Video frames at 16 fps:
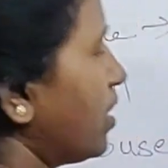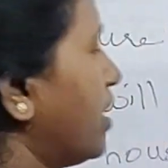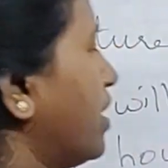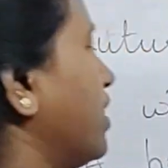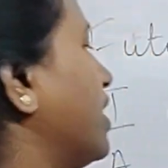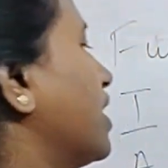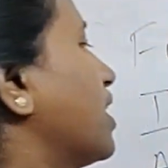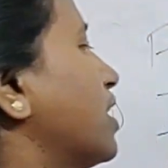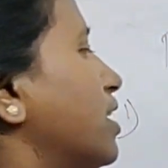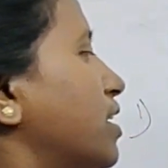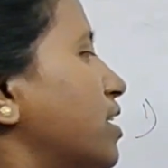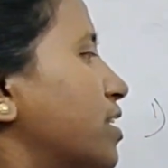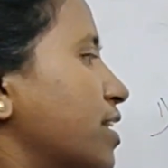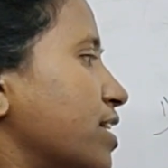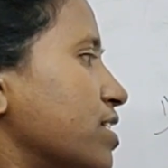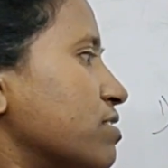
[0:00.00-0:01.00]
The
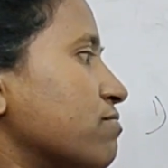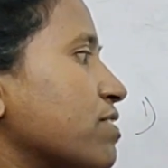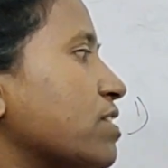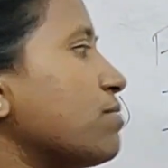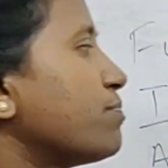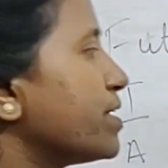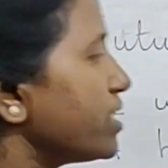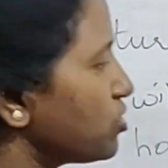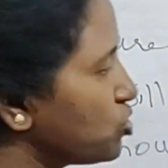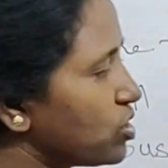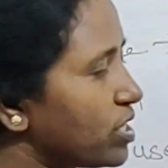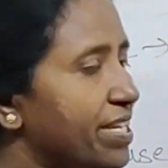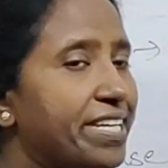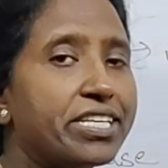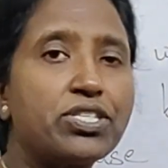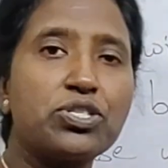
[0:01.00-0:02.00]
curtains will be
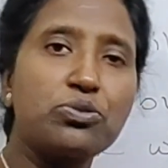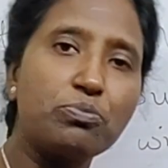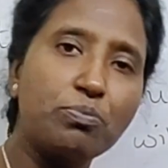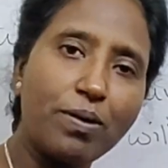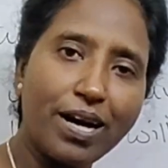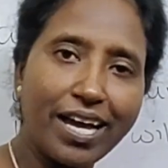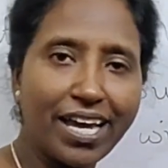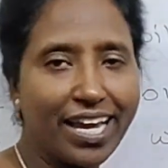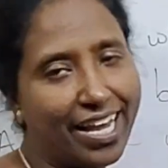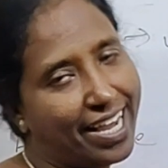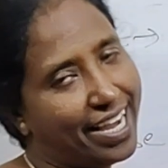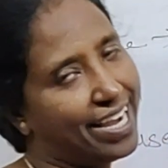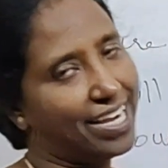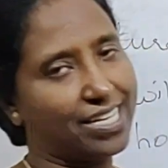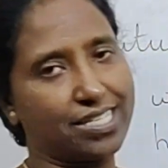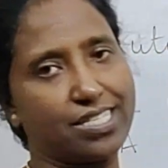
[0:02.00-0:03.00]
changed by
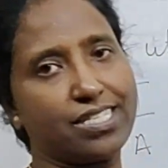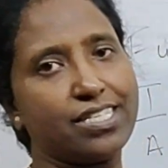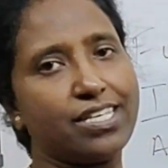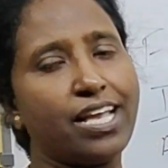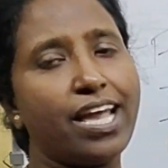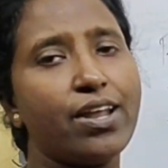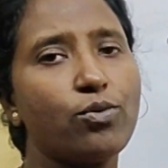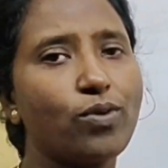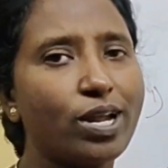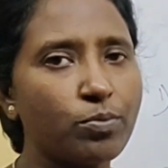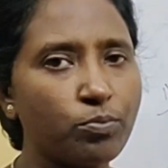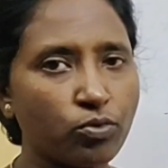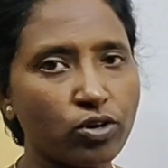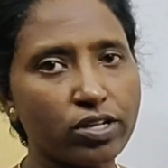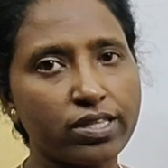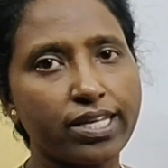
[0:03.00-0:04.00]
us. And one
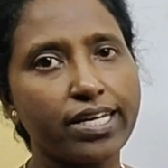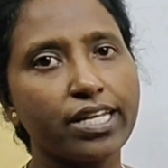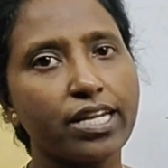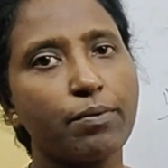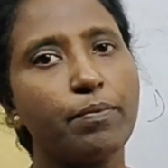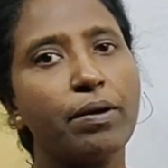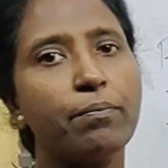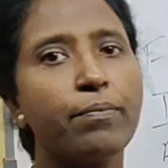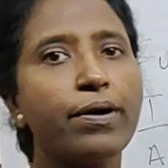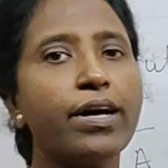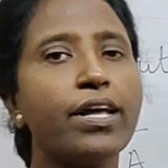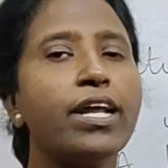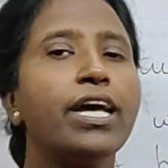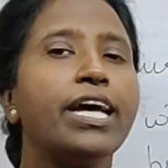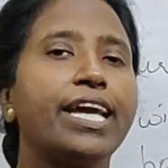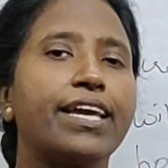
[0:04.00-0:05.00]
more thing, remember,
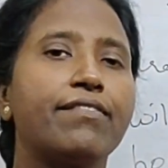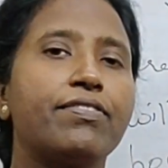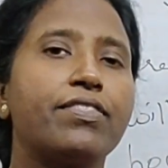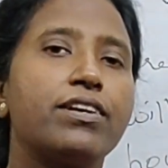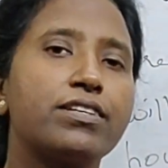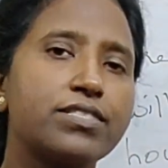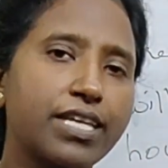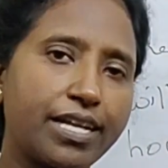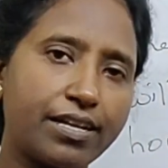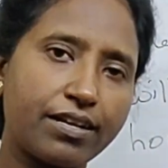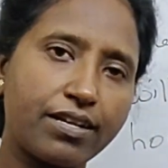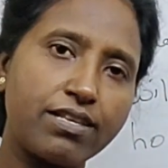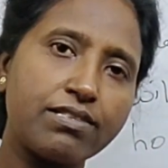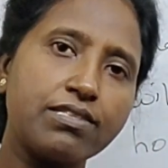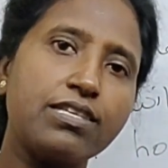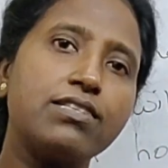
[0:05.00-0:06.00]
if the sentence
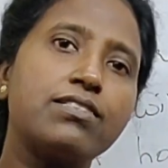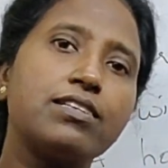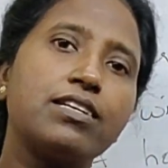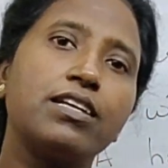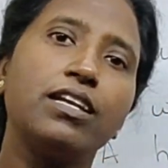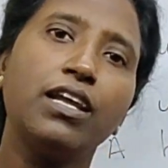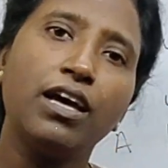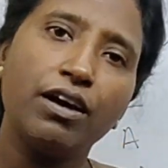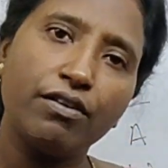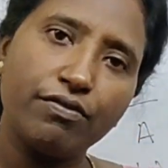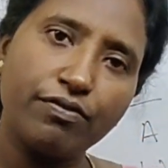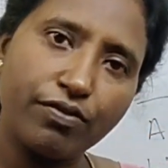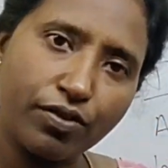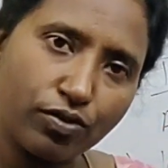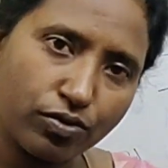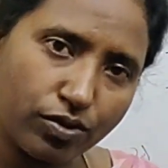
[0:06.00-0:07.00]
is in
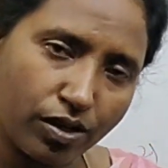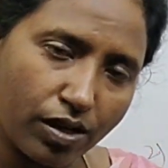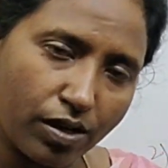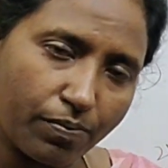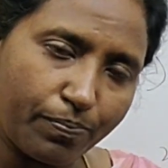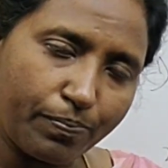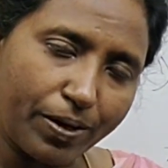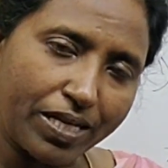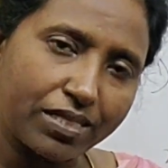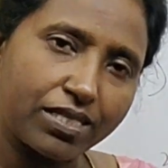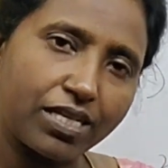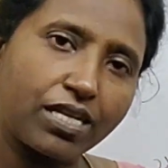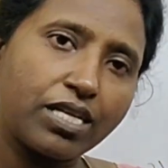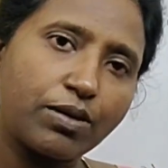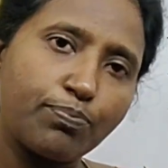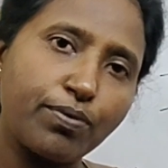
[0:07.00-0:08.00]

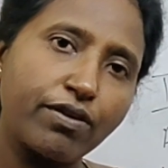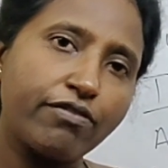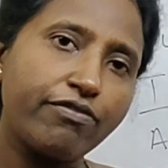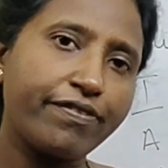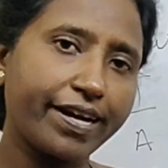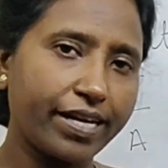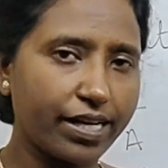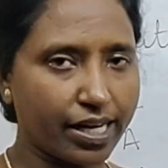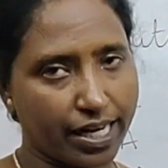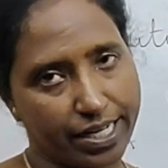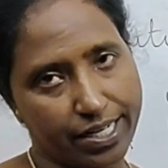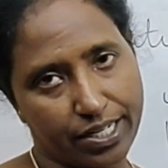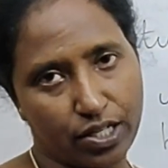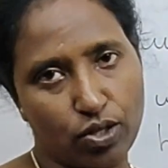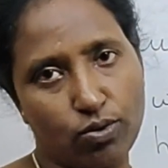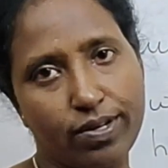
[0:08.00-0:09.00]
present perfect
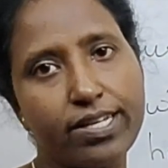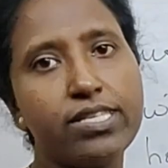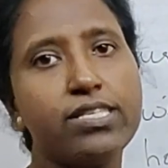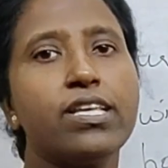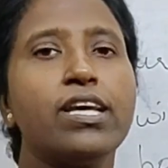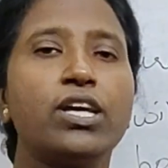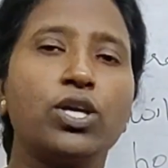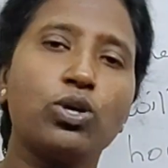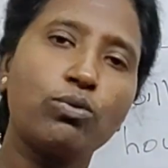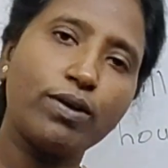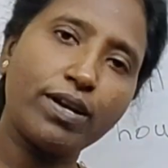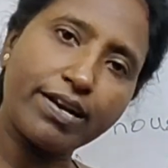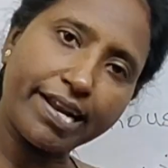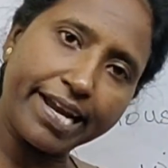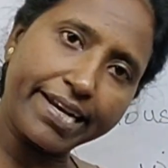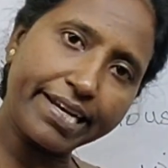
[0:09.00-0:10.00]
continuous, you will
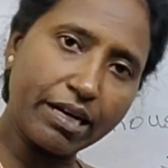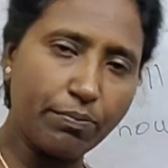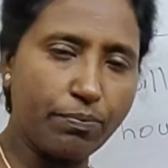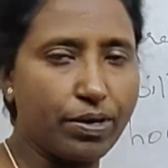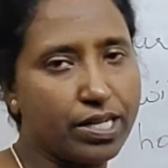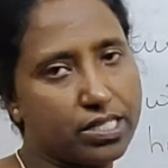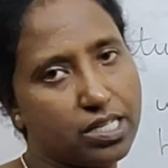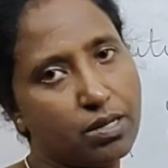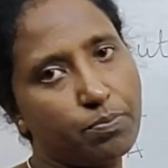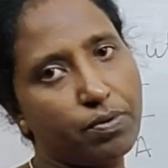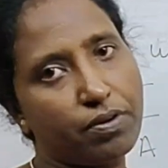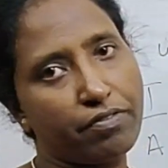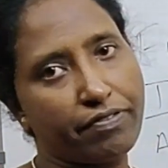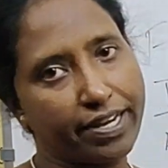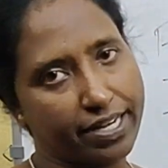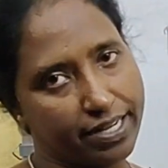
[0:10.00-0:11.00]
write in present
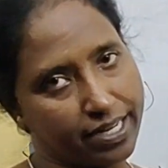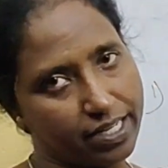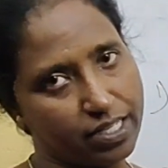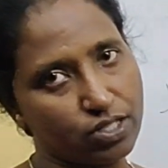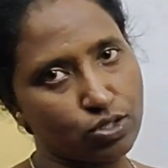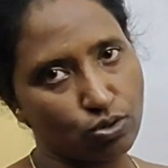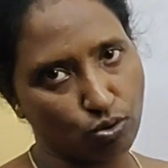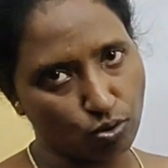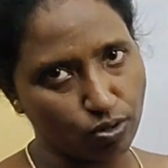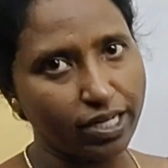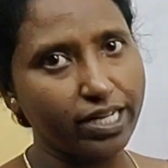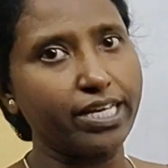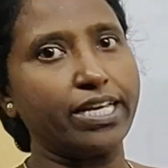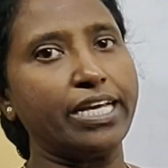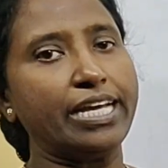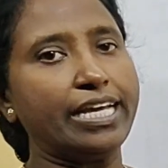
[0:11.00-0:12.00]
perfect tense only.